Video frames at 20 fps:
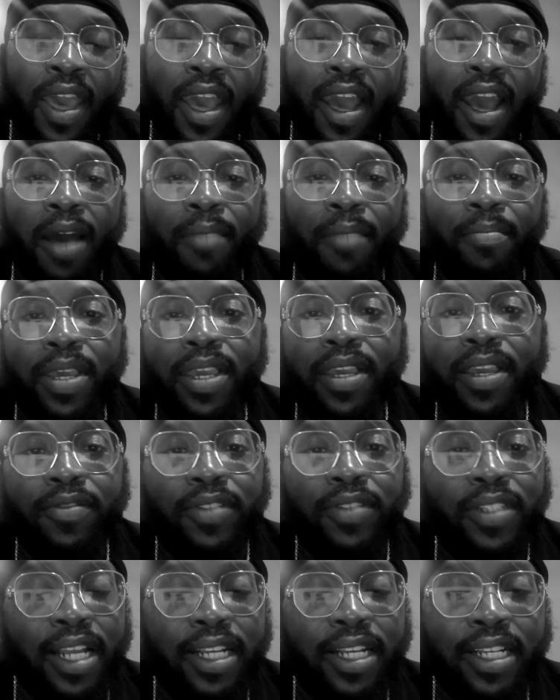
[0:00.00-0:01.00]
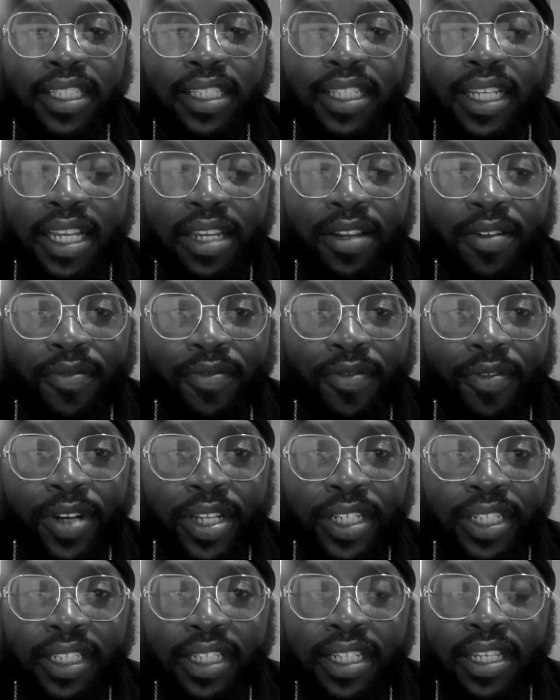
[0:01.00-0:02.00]
I mean, like I said, the free
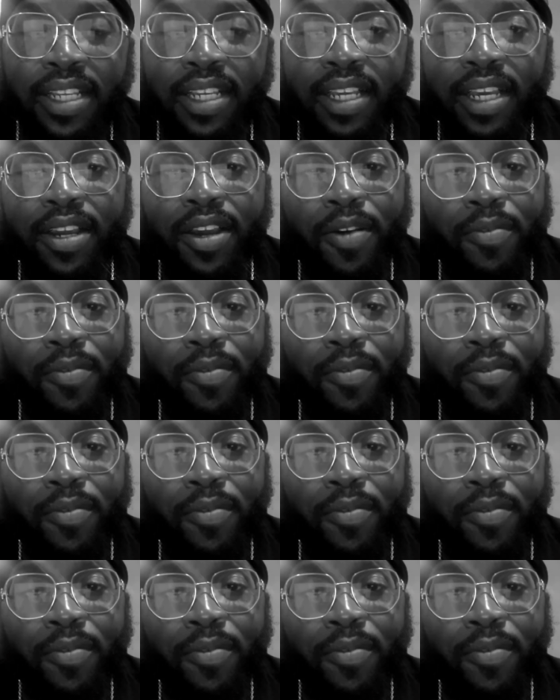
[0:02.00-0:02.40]
CDL